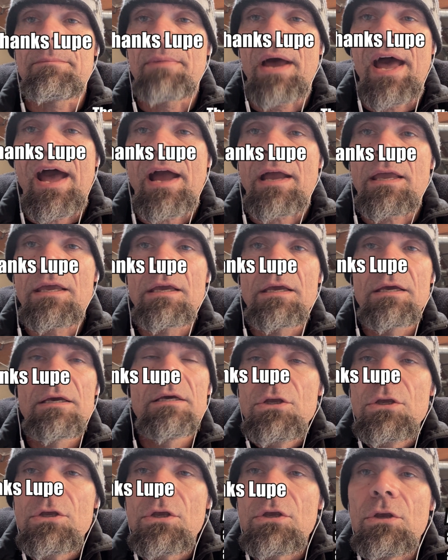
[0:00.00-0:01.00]
back
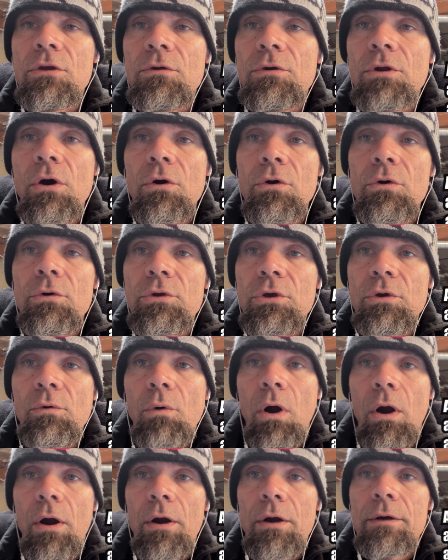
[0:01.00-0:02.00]
you know who
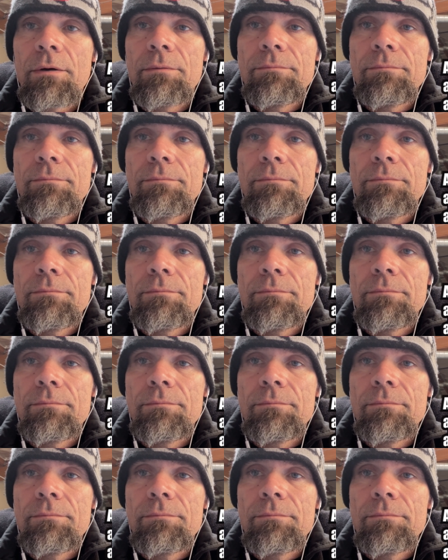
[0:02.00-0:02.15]
you are